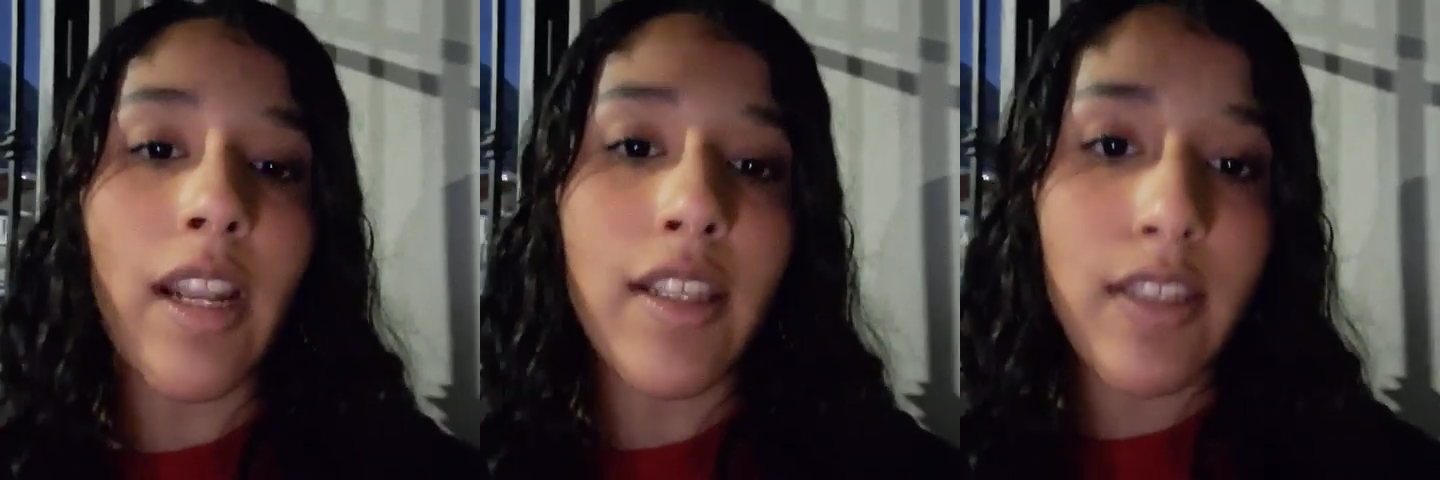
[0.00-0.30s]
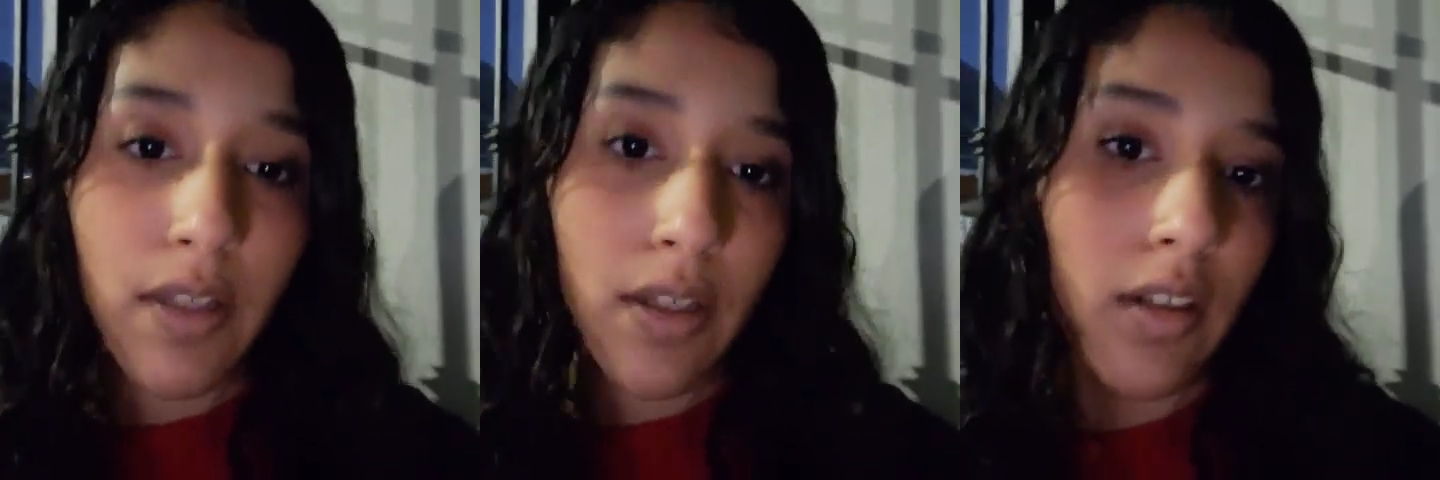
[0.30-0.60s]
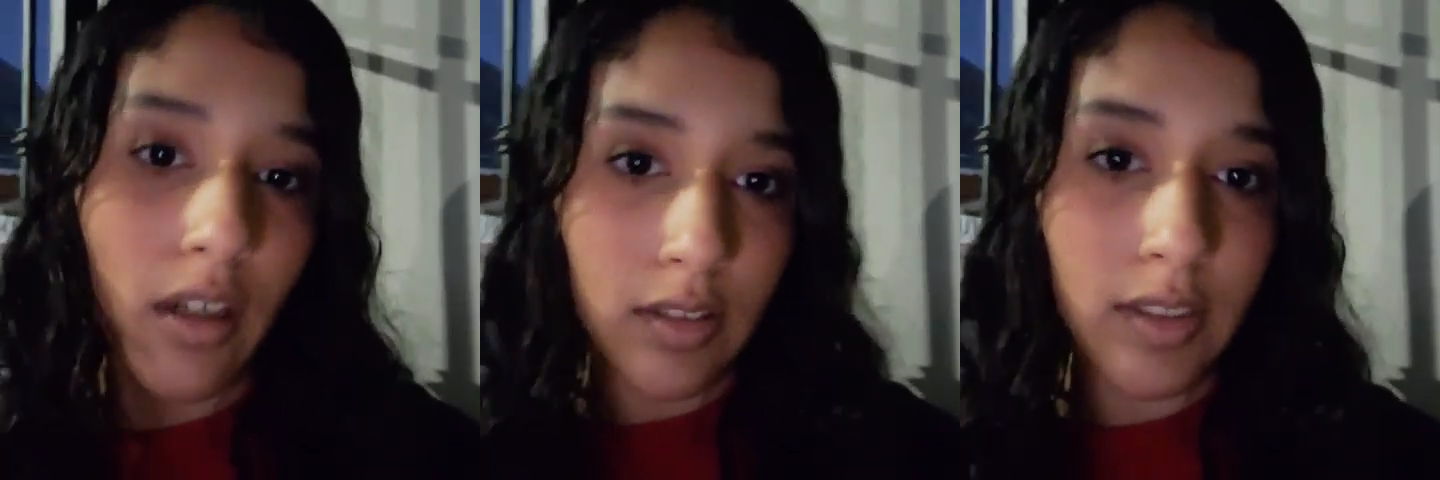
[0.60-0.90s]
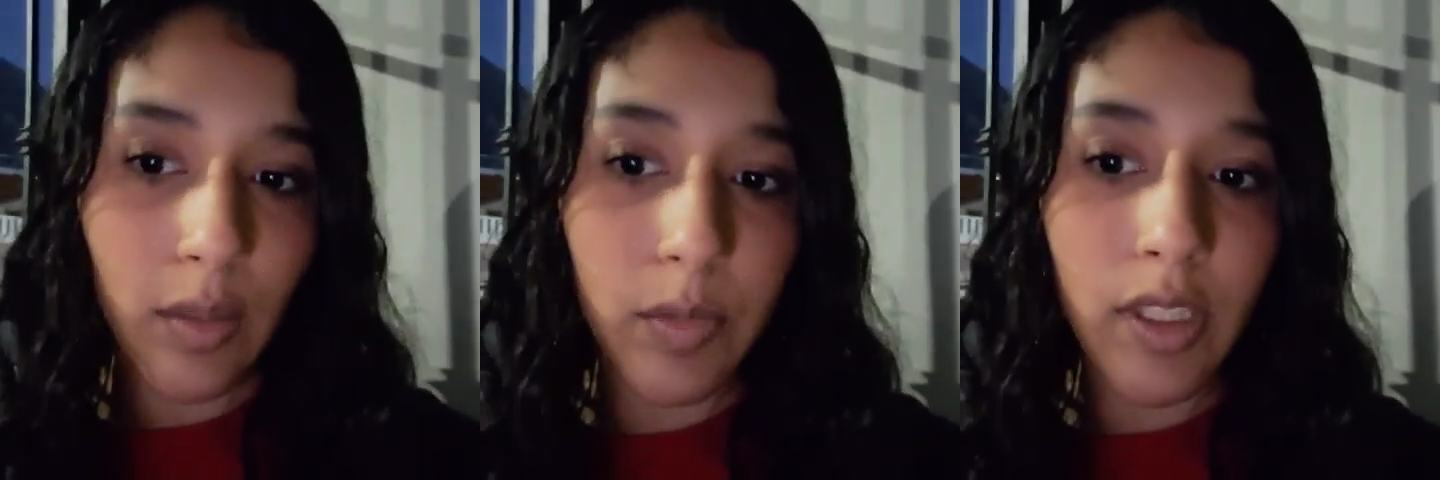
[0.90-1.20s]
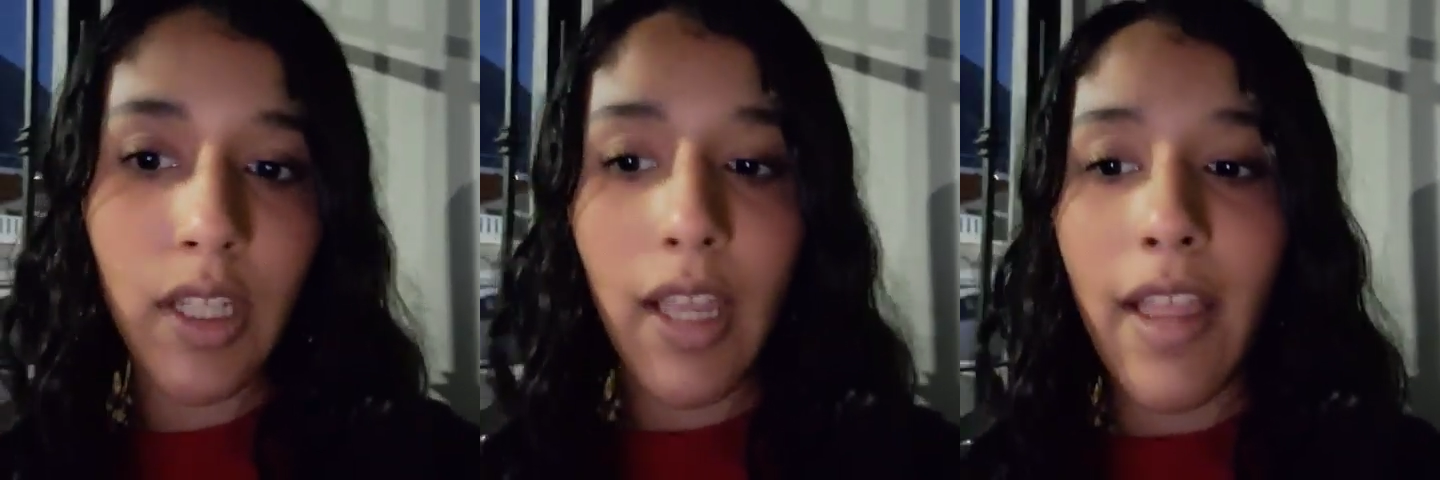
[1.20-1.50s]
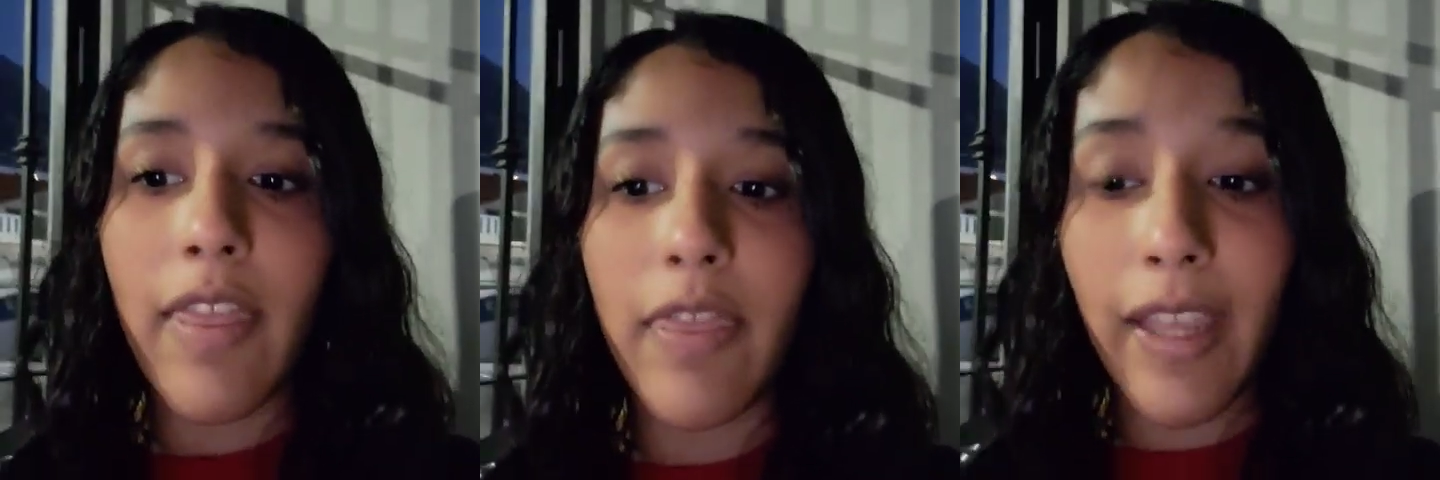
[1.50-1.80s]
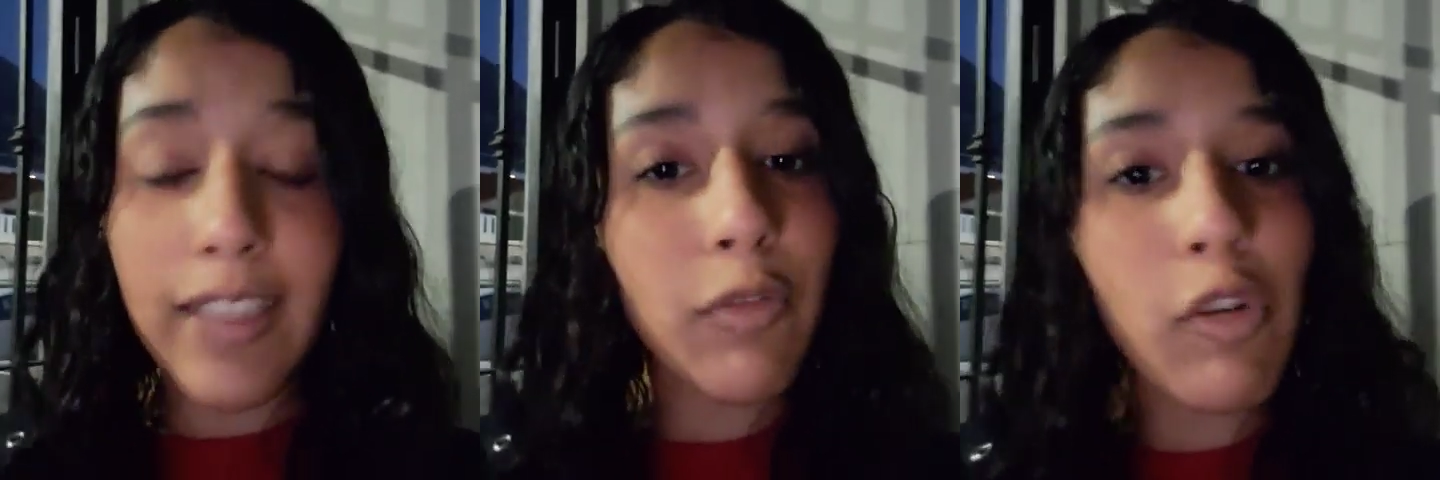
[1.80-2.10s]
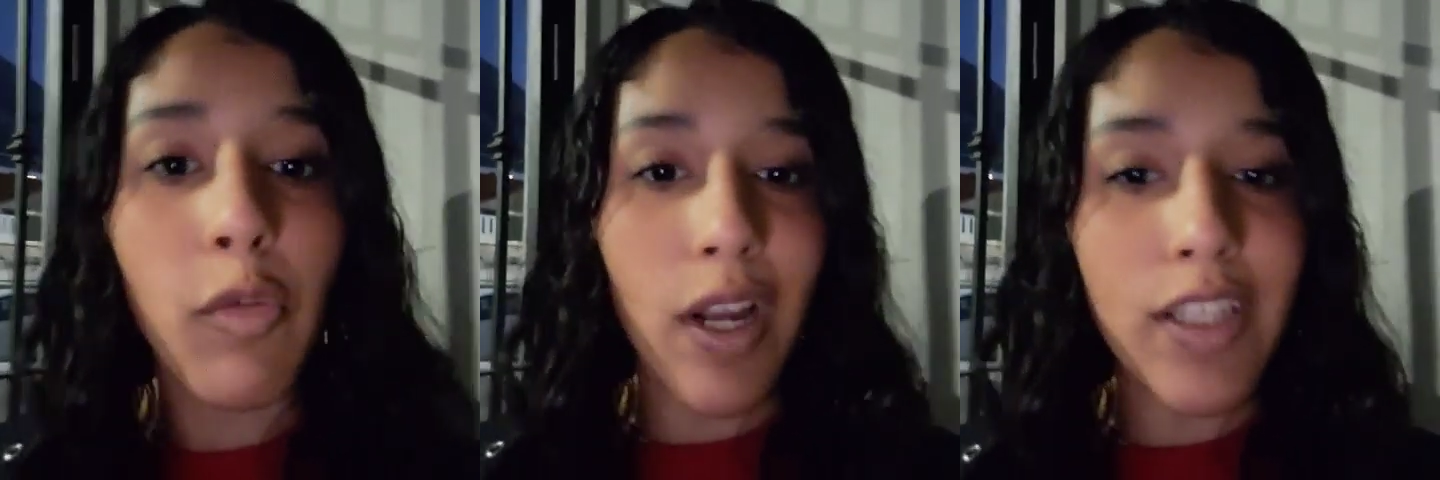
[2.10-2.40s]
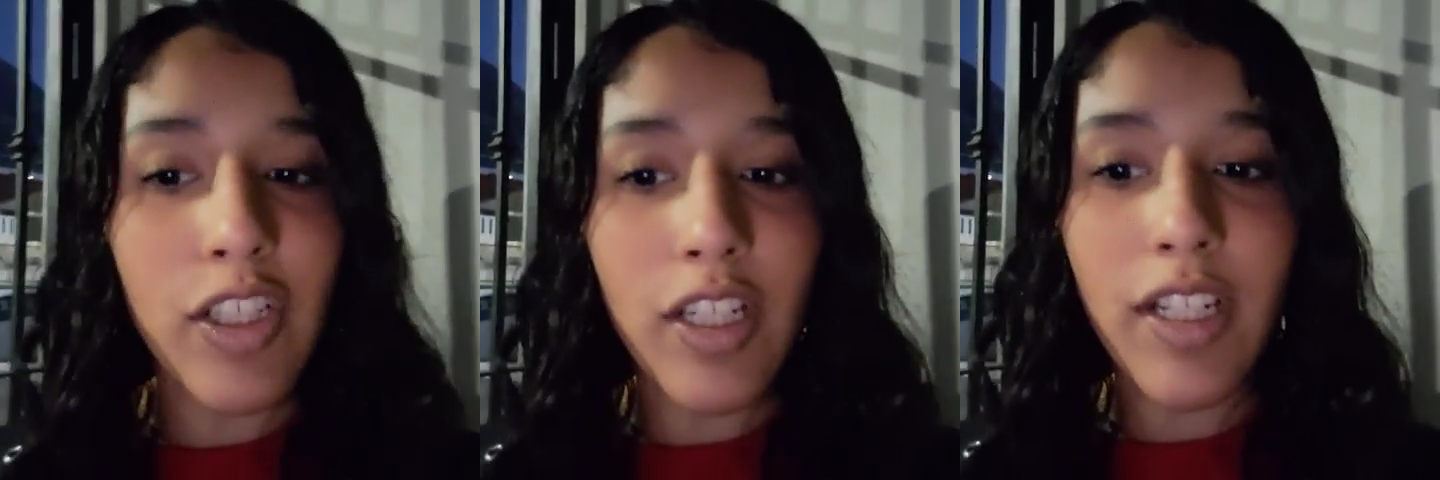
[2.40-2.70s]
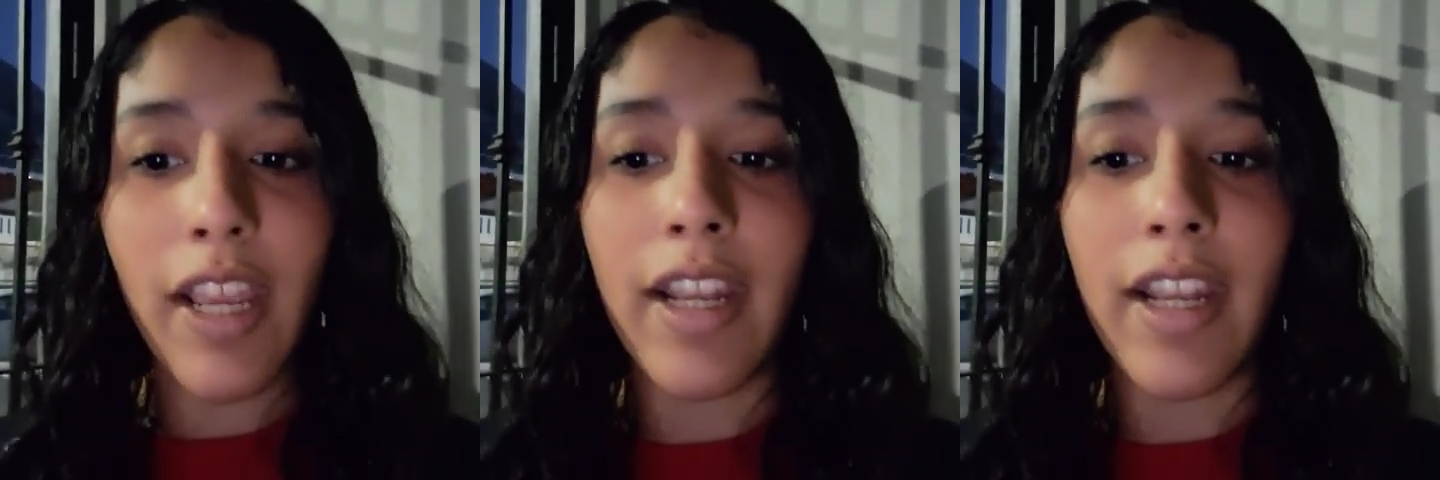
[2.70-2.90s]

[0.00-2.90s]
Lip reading: in a single concept. Thanks for watching,